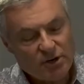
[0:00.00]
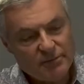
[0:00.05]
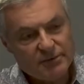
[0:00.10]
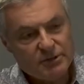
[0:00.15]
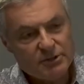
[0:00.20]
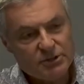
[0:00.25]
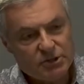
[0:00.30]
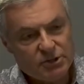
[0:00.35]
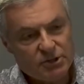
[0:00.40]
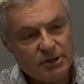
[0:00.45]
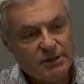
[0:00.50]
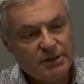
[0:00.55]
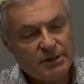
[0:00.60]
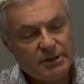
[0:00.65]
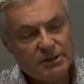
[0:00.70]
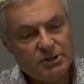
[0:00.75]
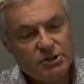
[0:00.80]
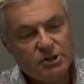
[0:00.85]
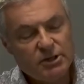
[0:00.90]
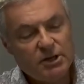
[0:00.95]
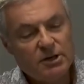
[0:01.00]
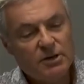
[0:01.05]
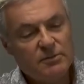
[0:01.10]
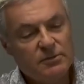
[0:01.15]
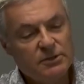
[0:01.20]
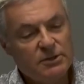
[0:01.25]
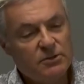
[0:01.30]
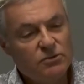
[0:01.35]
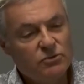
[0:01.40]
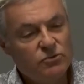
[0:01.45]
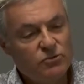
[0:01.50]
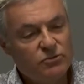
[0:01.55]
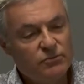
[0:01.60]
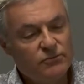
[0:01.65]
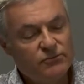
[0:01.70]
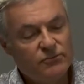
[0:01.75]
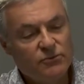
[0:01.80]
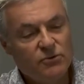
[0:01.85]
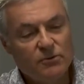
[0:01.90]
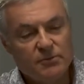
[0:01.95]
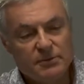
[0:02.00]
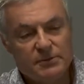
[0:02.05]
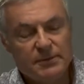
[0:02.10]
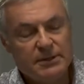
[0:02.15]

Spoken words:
of energy. And energy comes in two forms,